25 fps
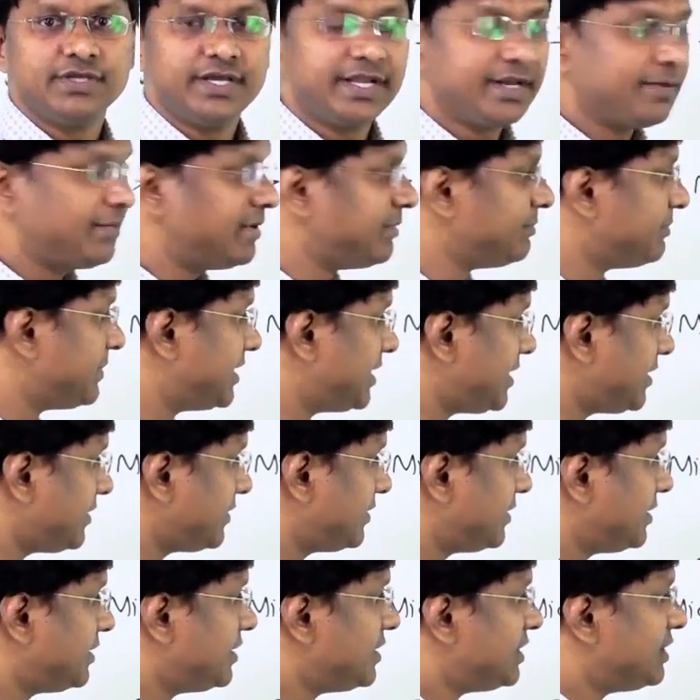
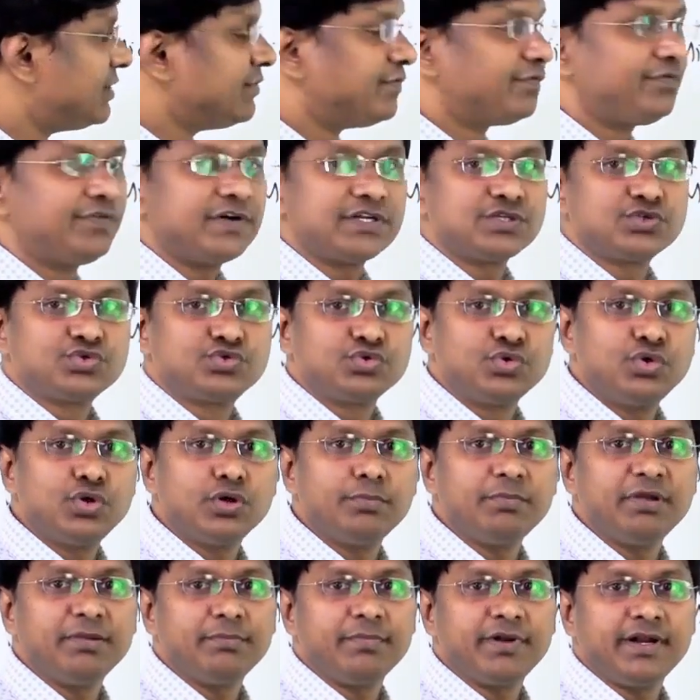Remember, for
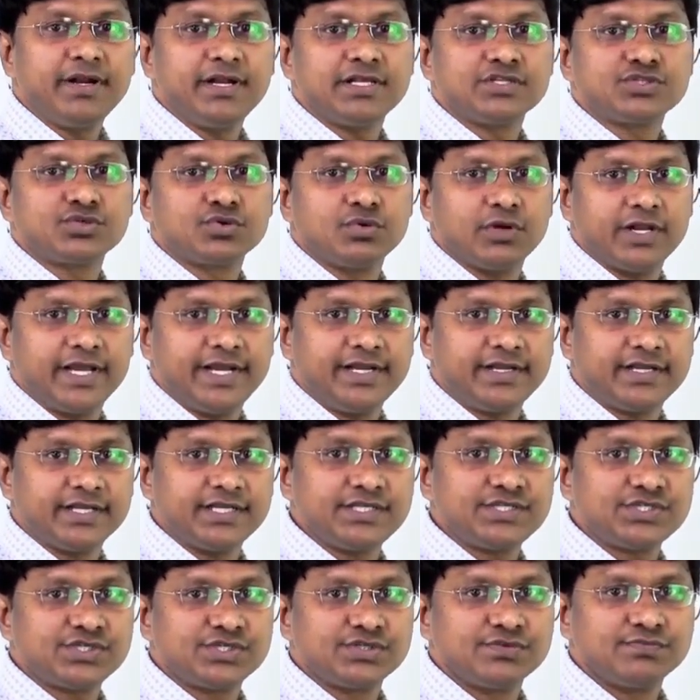pseudomembranous
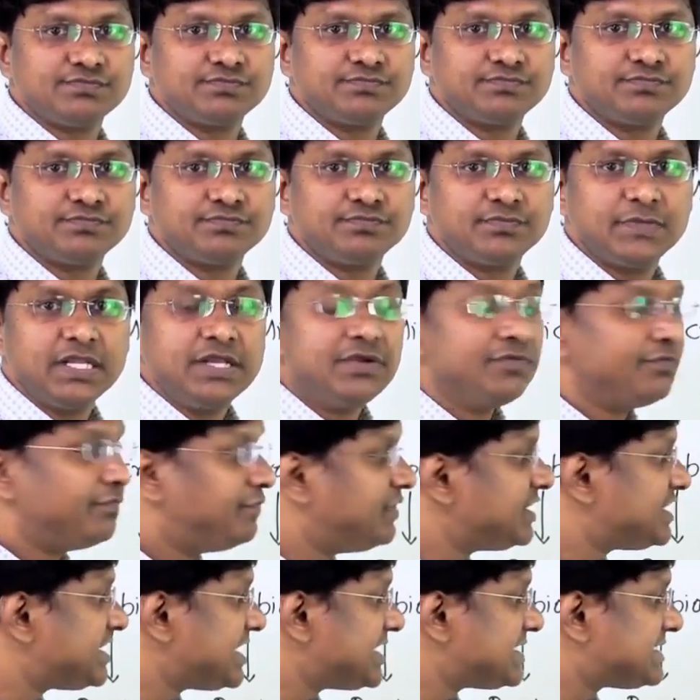colitis,
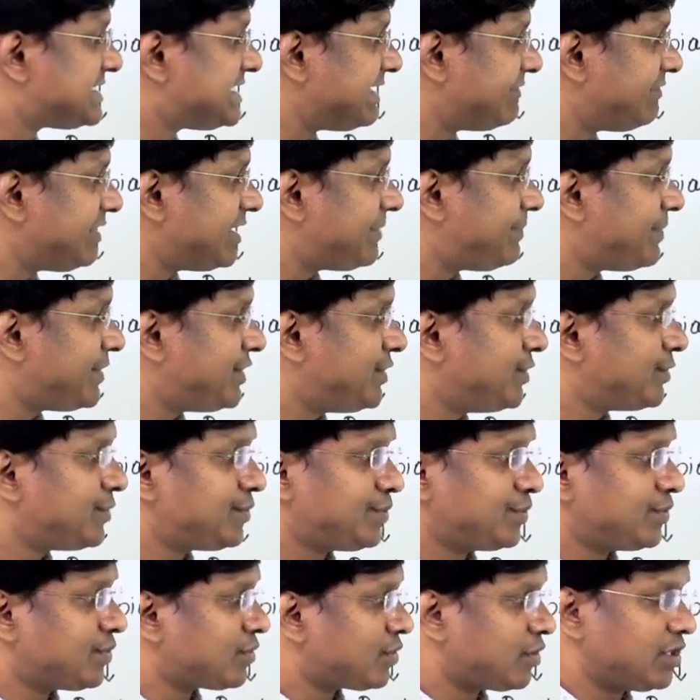which is developed due
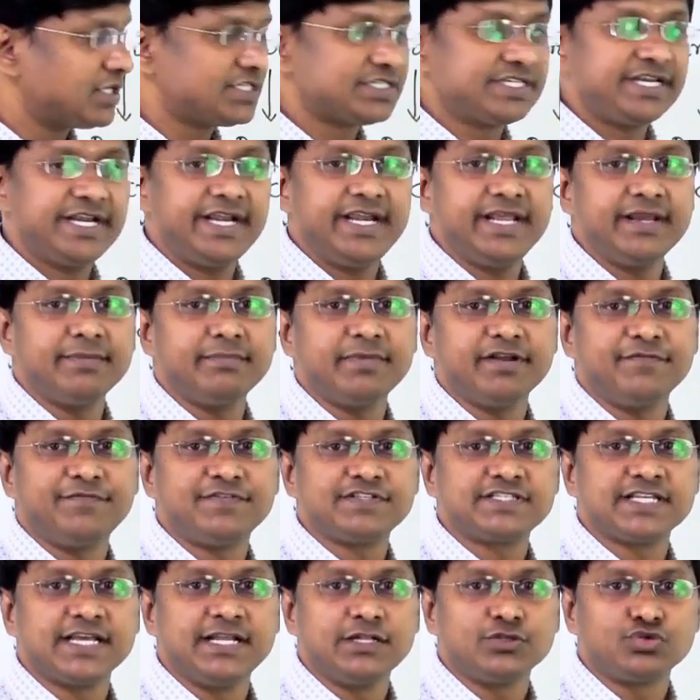to Clostridium
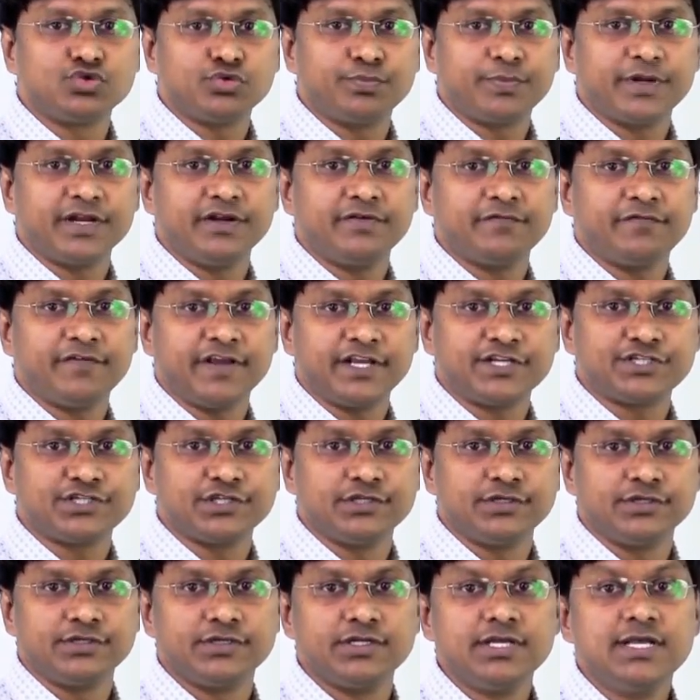difficile
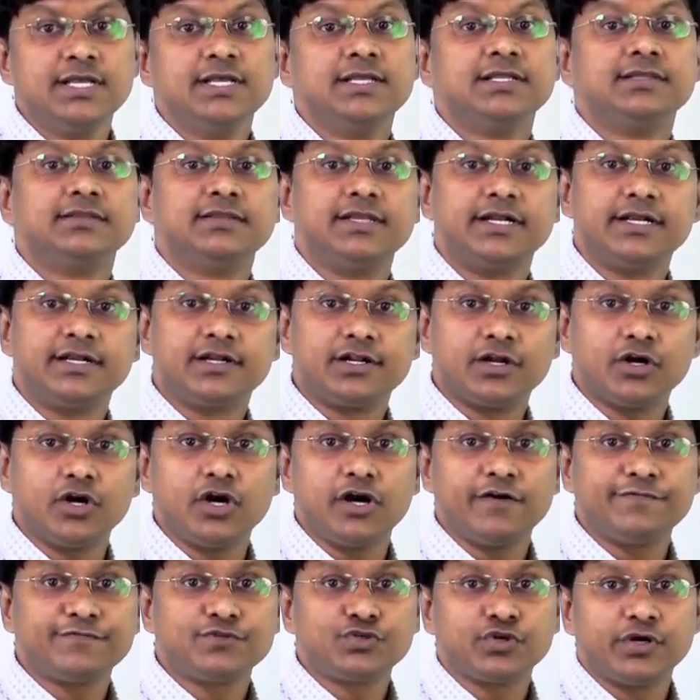superinfection, the drug
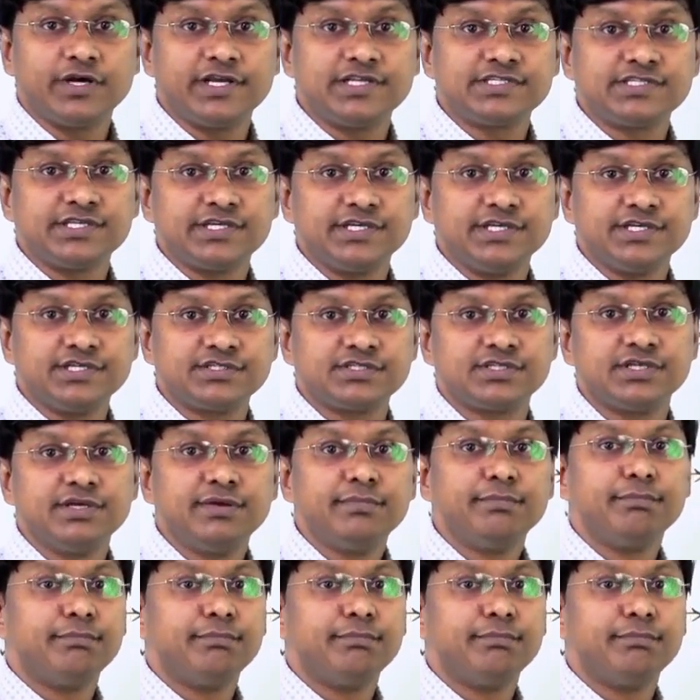of choice is